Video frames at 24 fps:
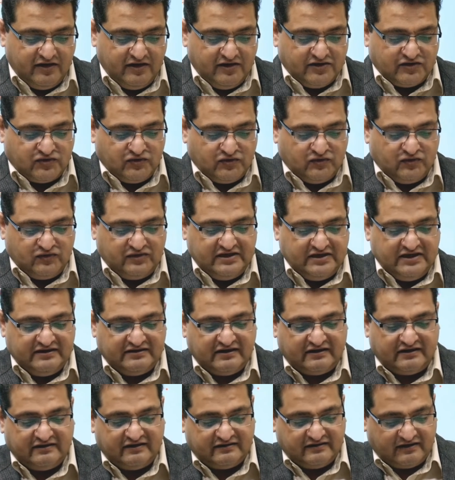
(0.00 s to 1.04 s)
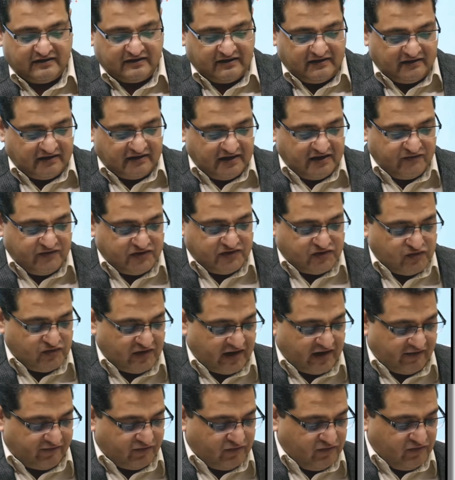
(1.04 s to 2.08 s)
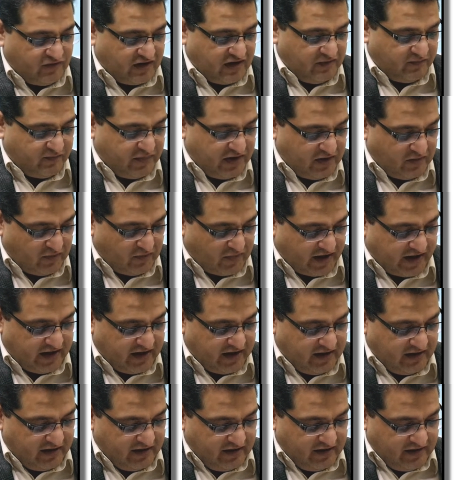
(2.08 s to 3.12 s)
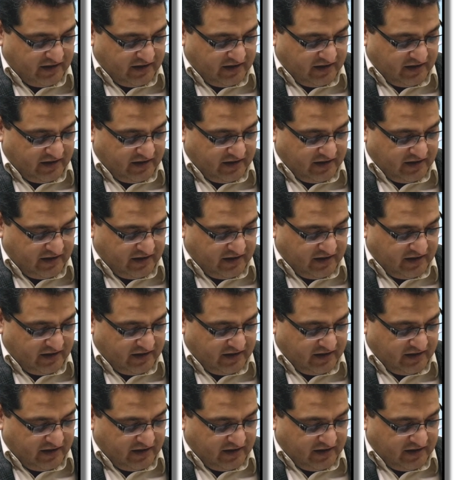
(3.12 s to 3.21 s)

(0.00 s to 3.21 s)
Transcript: So, these are the certain things which you have to keep in mind